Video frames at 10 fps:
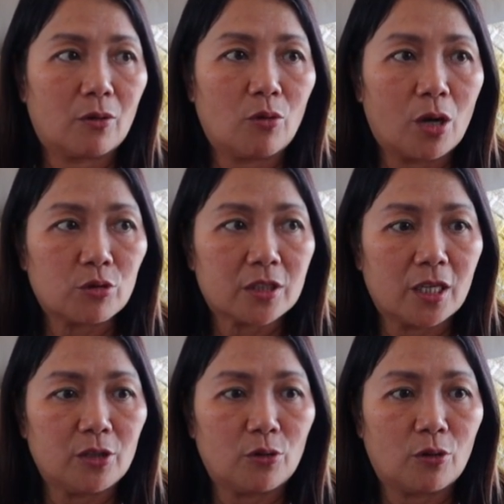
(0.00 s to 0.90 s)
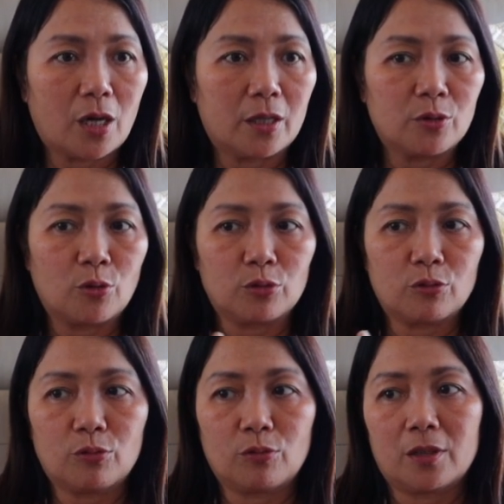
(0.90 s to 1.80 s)
kung ako sa inyo, I'll go
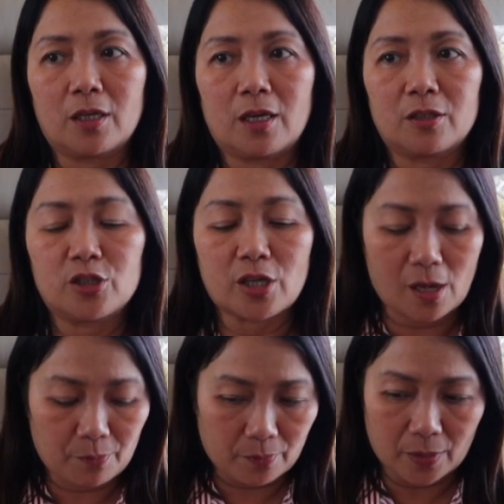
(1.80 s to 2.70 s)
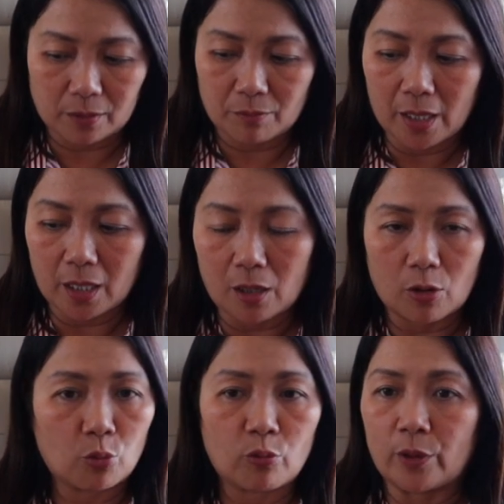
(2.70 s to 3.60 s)
to the shop,
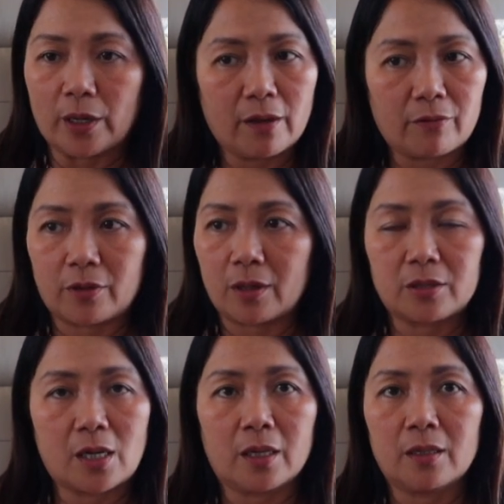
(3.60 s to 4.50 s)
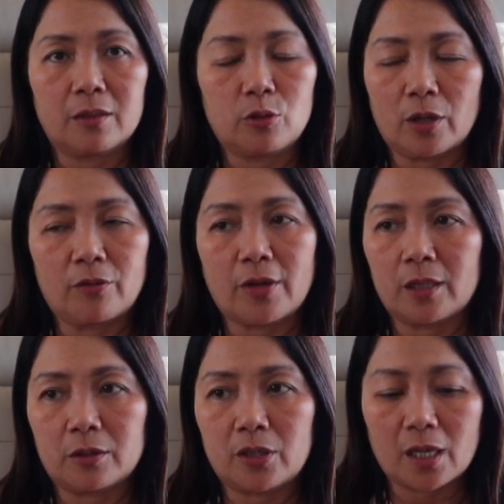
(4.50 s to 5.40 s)
Mecca or wherever a drunk, and you can
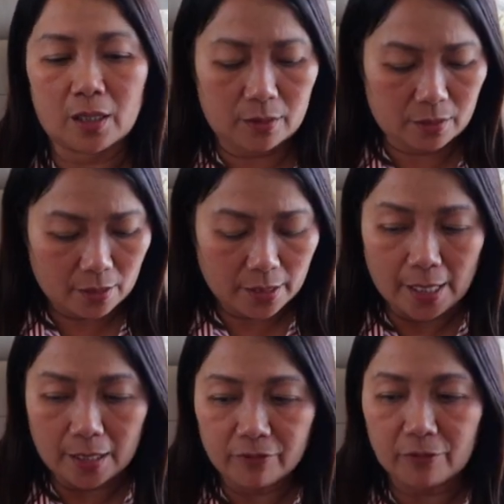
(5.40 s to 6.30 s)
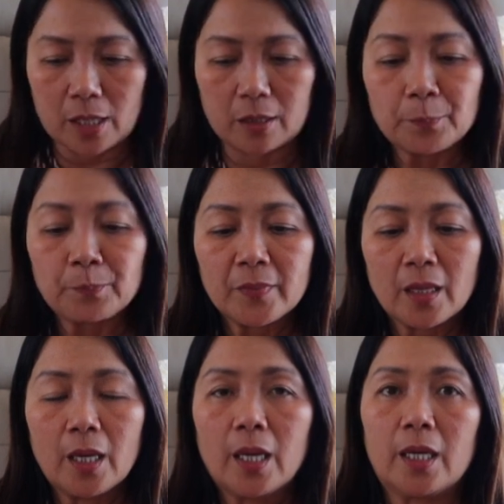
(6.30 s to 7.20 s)
find a drunk elephant
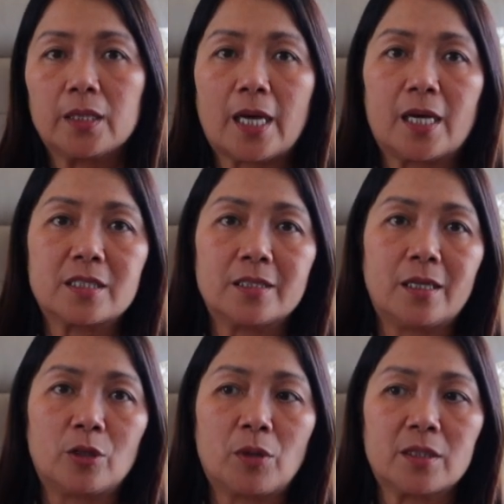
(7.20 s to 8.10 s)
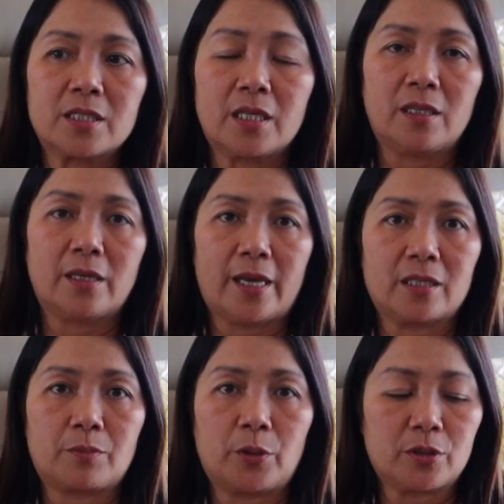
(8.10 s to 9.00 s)
and ask na lang yung mga skin
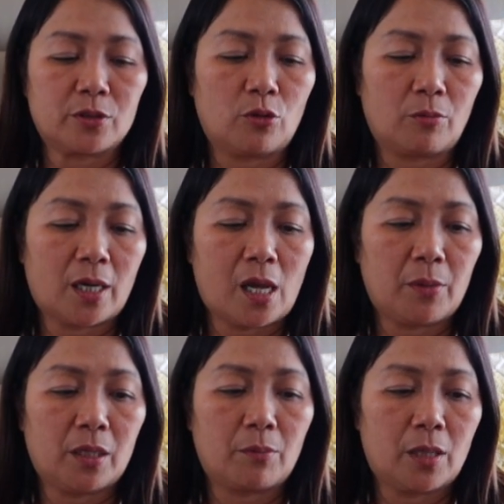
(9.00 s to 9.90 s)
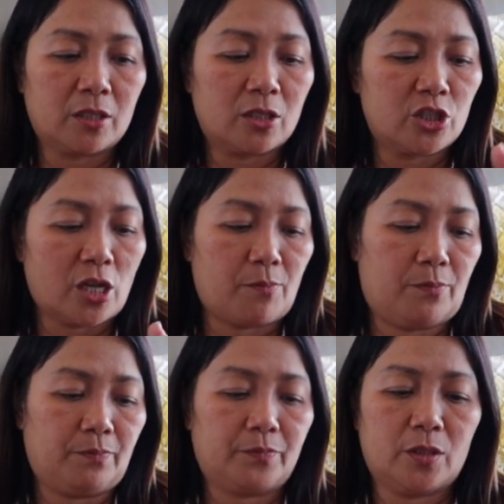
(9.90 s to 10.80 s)
experts doon, marami naman sa shop.
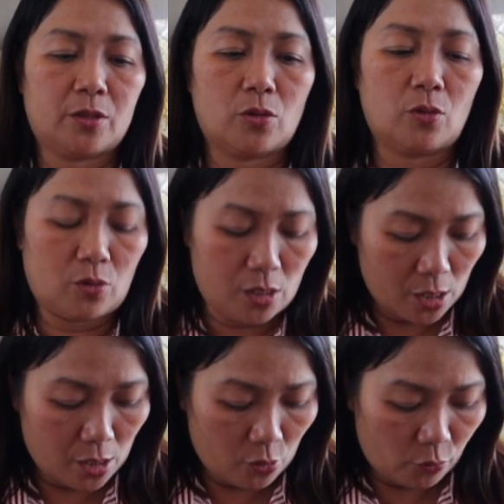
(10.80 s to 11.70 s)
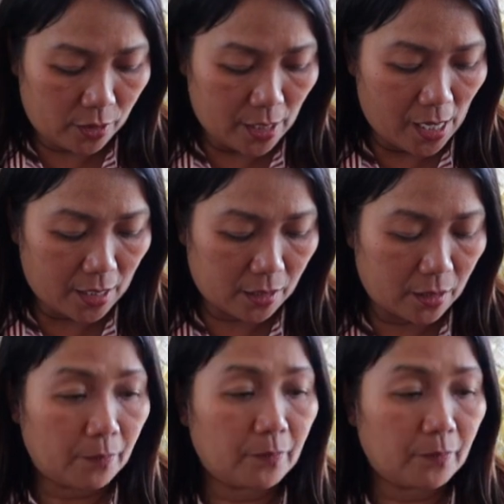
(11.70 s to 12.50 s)
So, with that,